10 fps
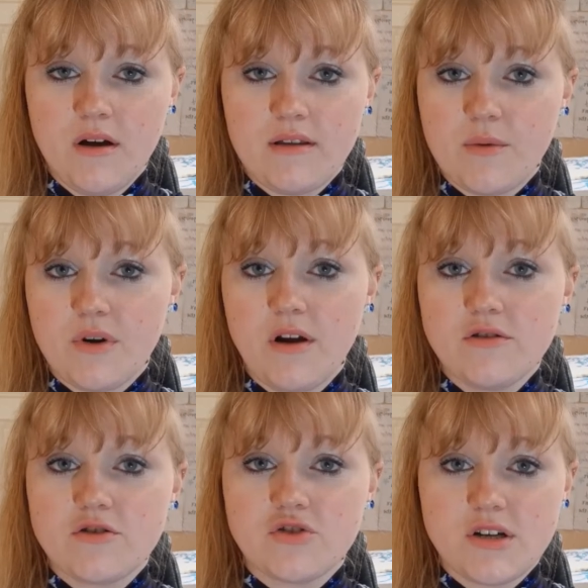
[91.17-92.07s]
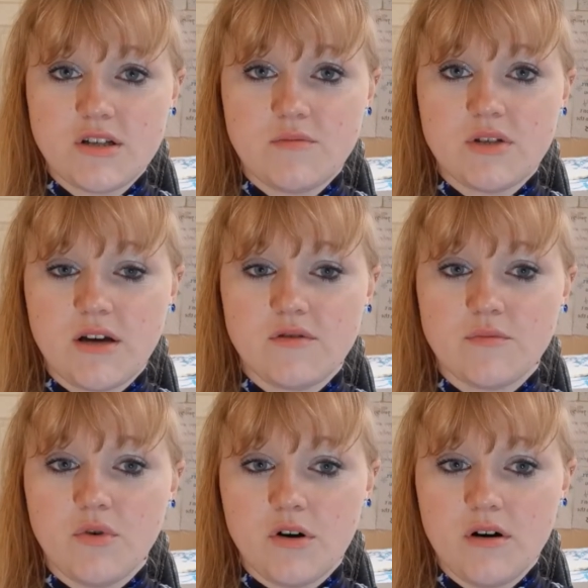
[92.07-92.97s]
they will learn to trust themselves
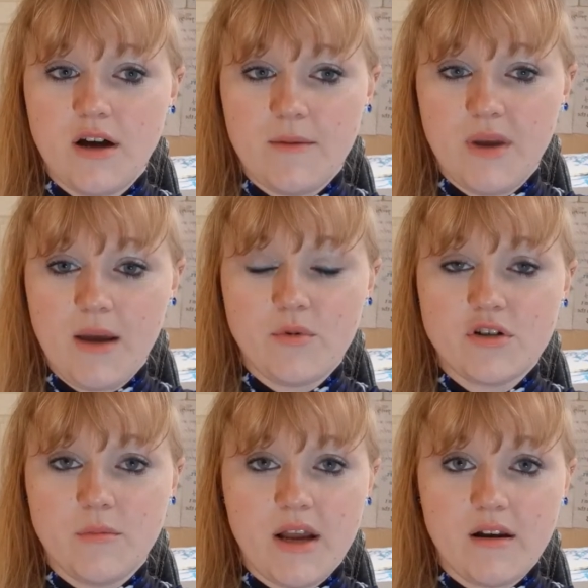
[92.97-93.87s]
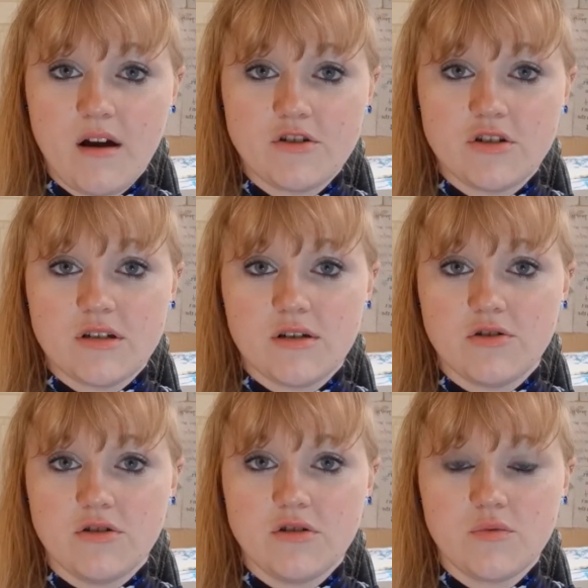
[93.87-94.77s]
more and be able to make larger
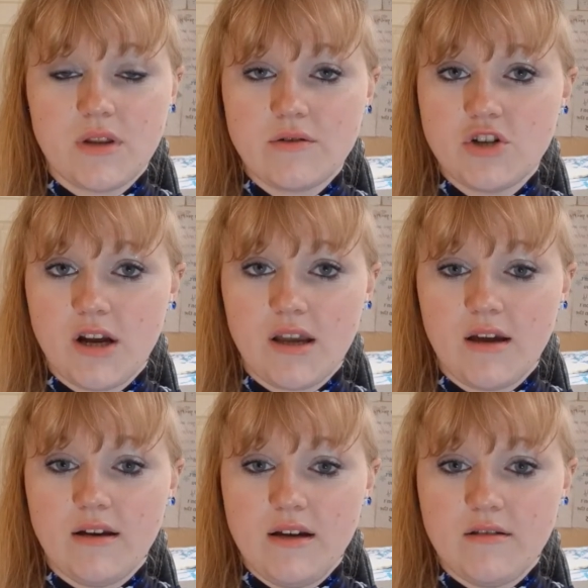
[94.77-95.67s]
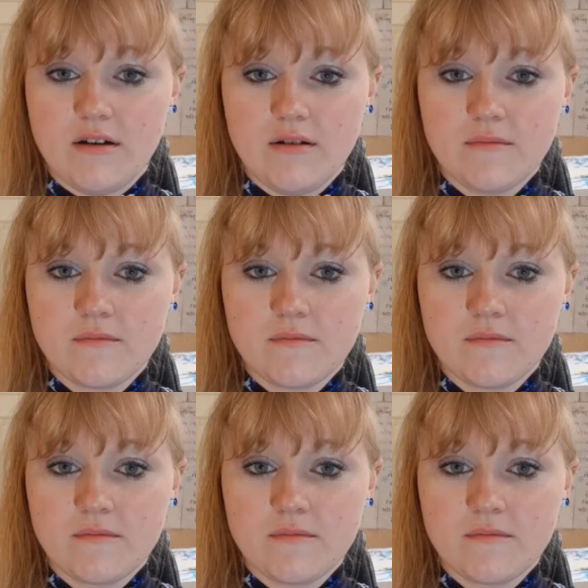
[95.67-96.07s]
decisions without checking in either.